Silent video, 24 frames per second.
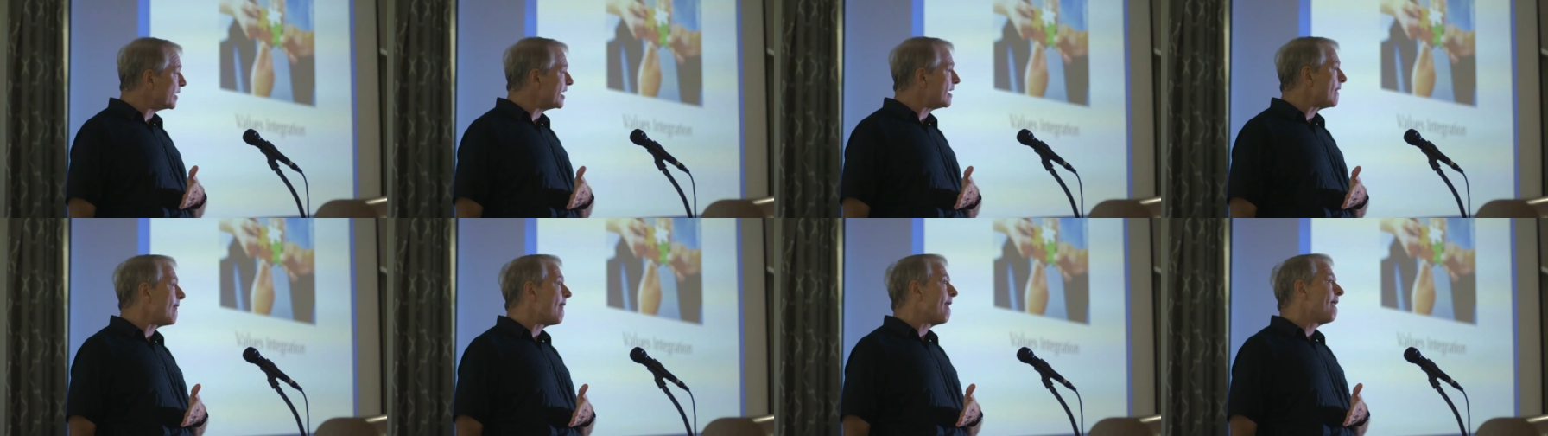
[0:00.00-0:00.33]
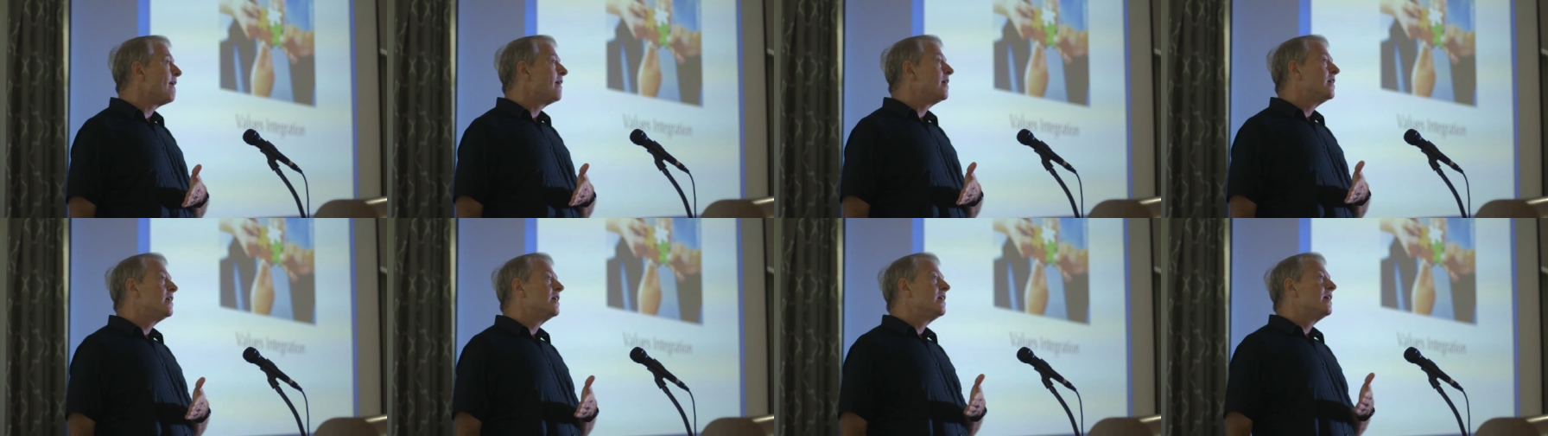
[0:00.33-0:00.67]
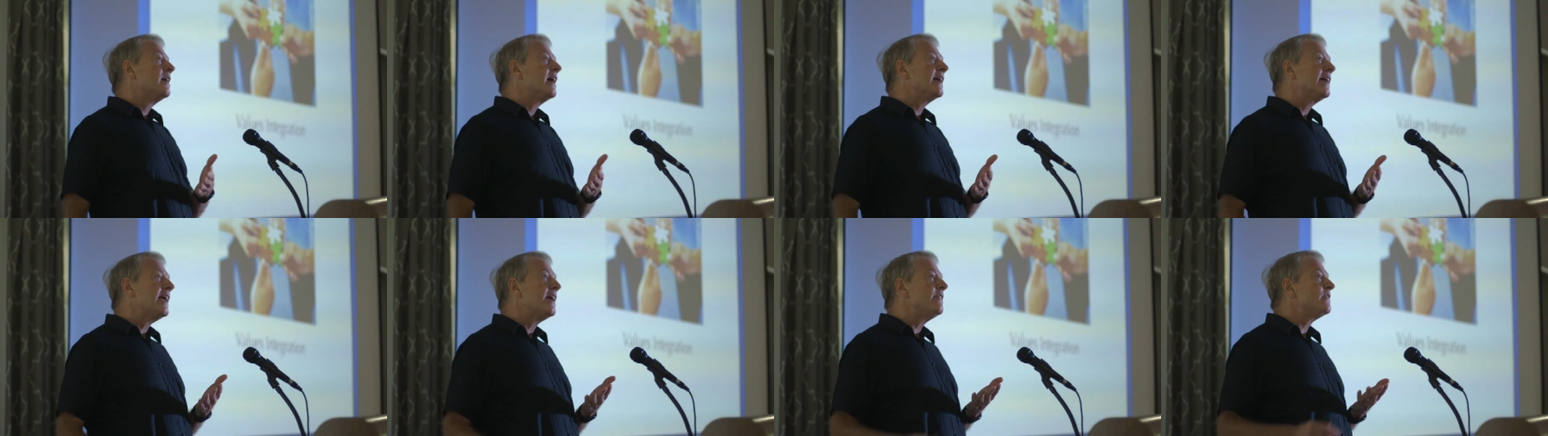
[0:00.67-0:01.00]
but
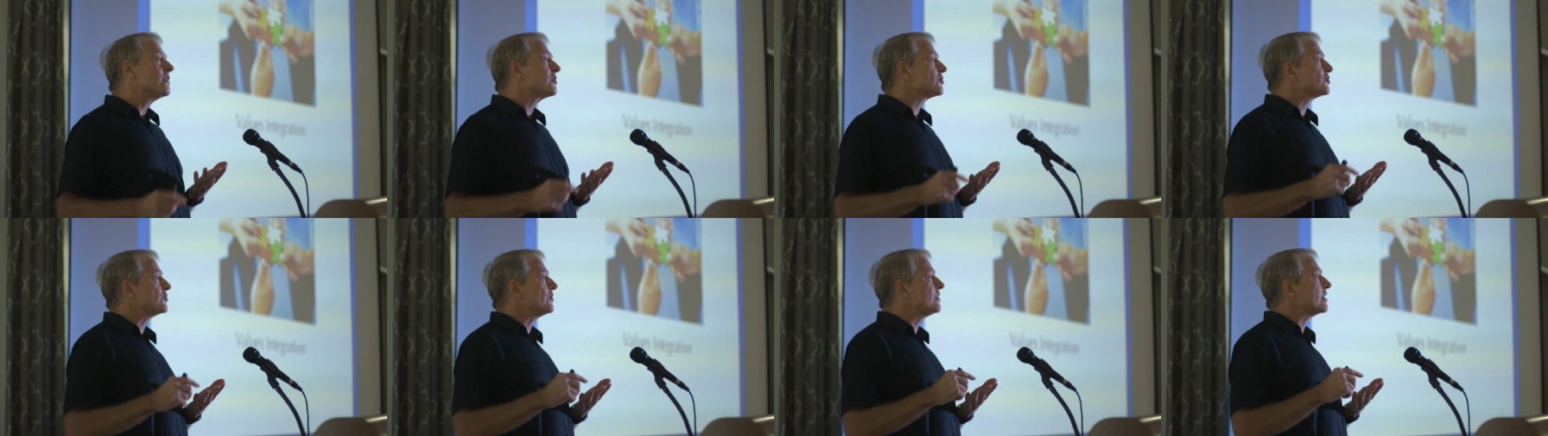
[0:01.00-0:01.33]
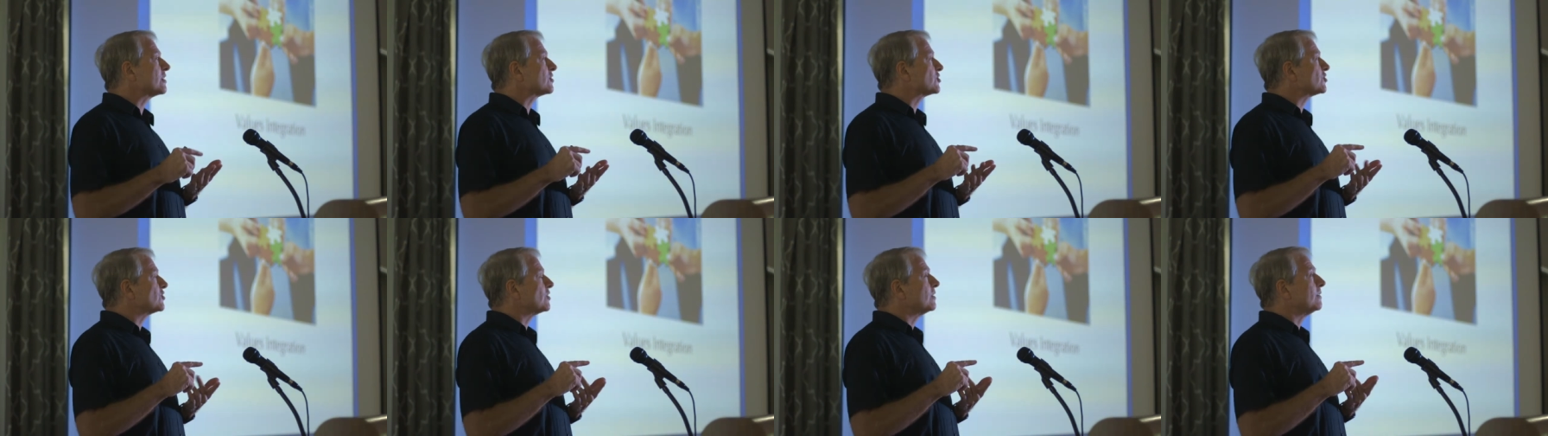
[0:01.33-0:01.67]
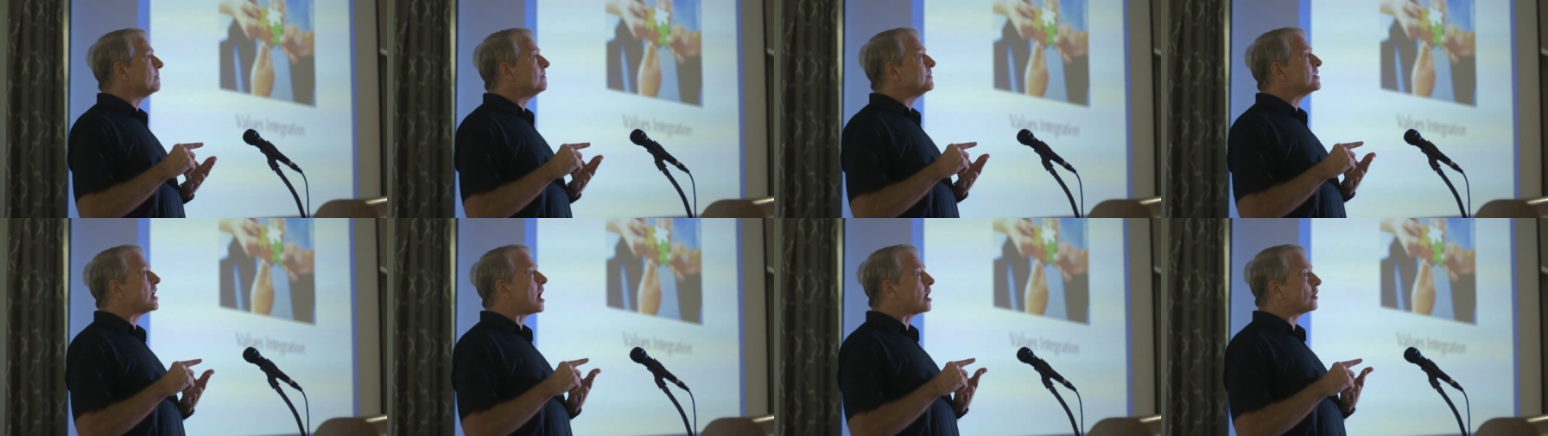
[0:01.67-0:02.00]
again, there's there's
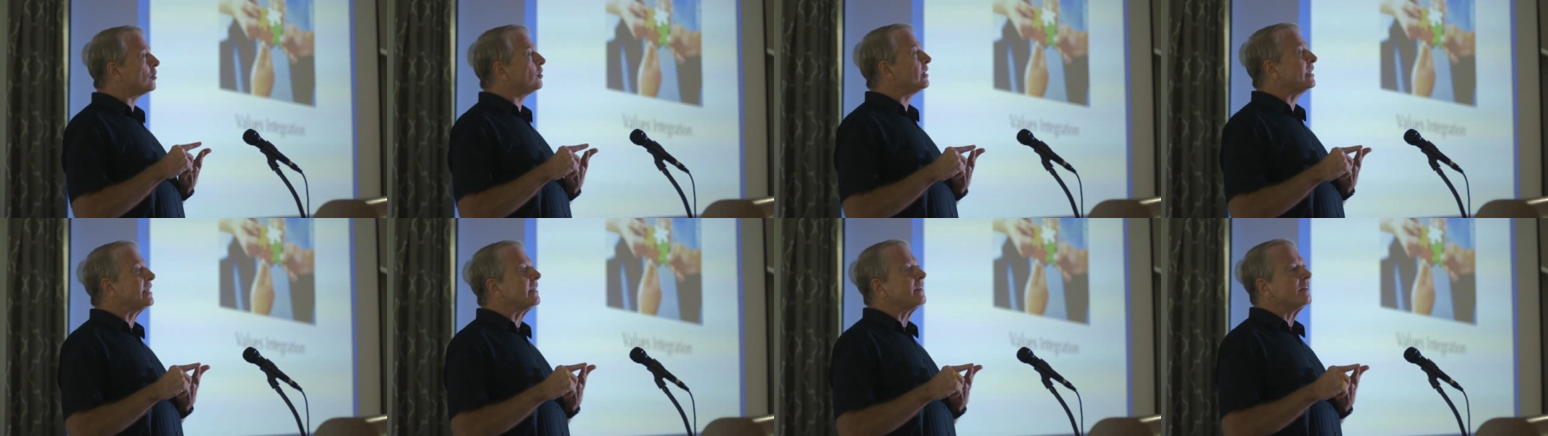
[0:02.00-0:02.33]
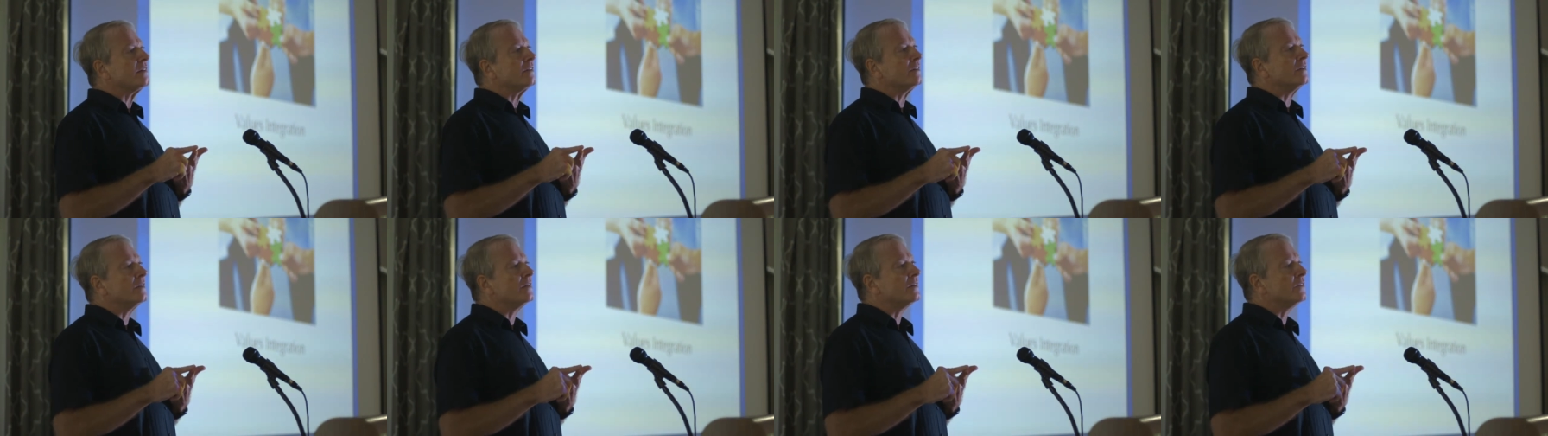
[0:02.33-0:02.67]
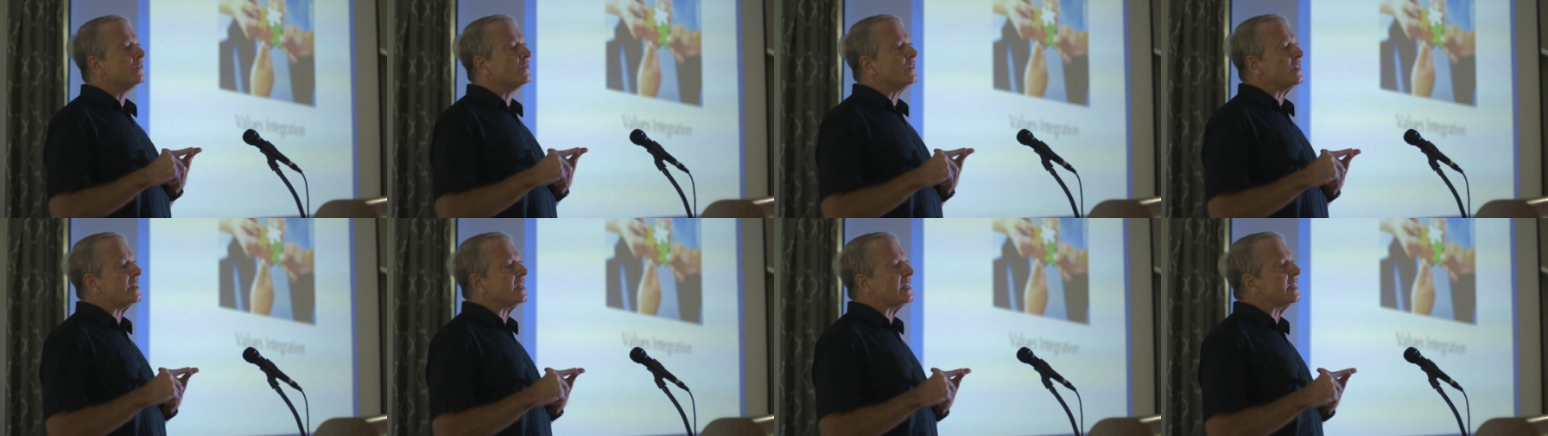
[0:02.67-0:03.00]
not only
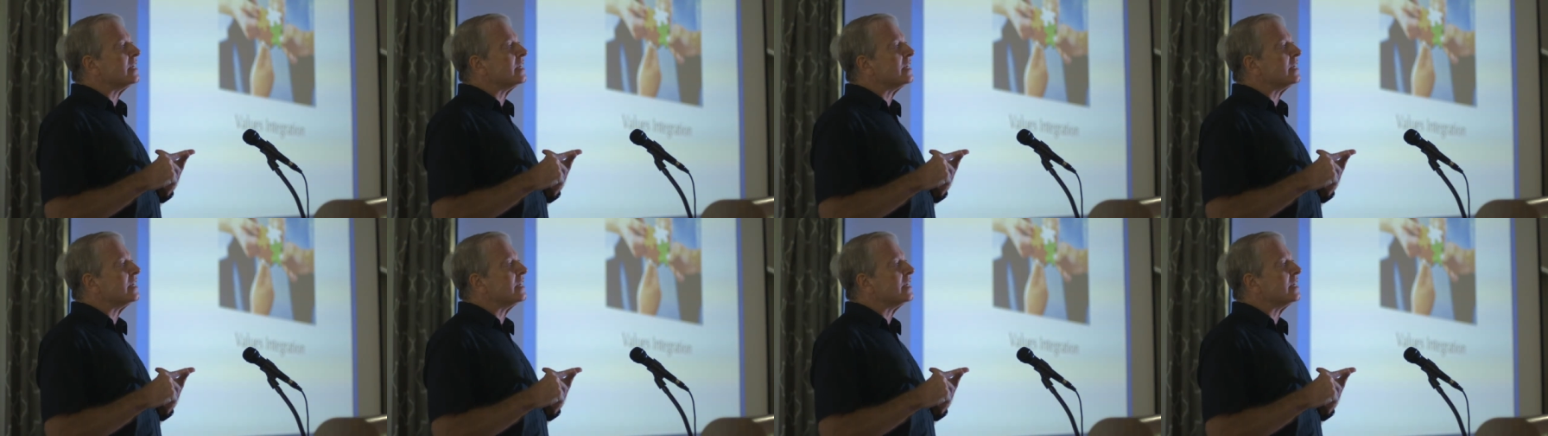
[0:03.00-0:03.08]
the